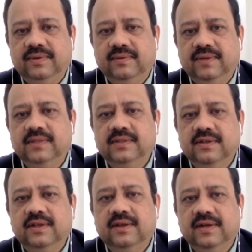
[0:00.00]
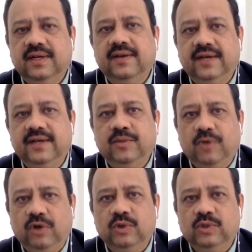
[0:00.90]
it's really great that you
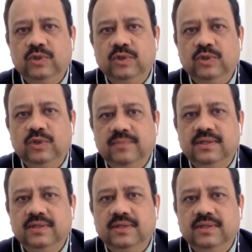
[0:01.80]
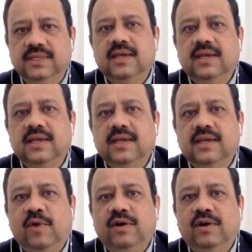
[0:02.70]
brought those up, because it's
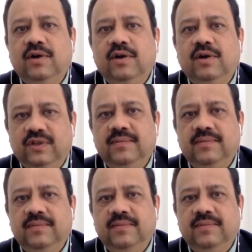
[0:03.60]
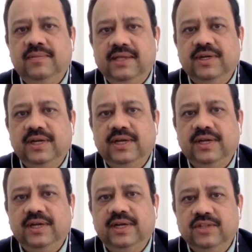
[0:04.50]
important for the compliance
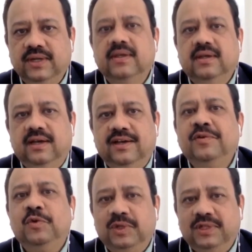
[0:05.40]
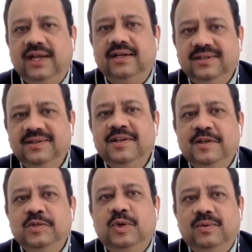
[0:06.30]
community to actually know
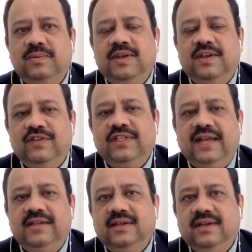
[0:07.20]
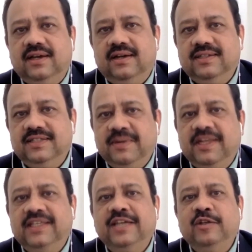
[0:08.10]
that. So with that,
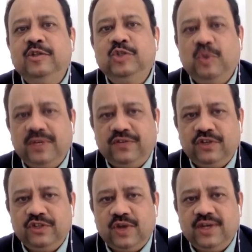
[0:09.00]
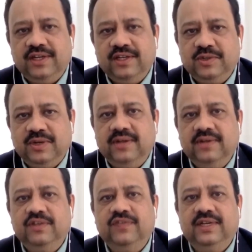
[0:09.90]
Isabella, thank you so much for joining us today. It
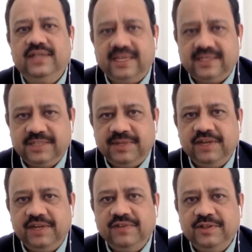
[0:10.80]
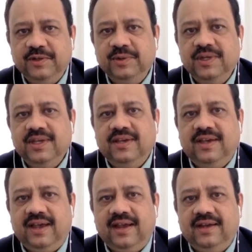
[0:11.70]
was fantastic speaking with you,
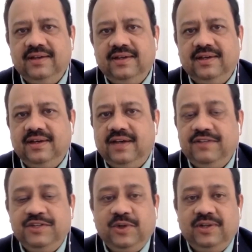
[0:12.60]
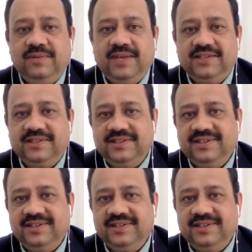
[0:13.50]
and I wish you all the best.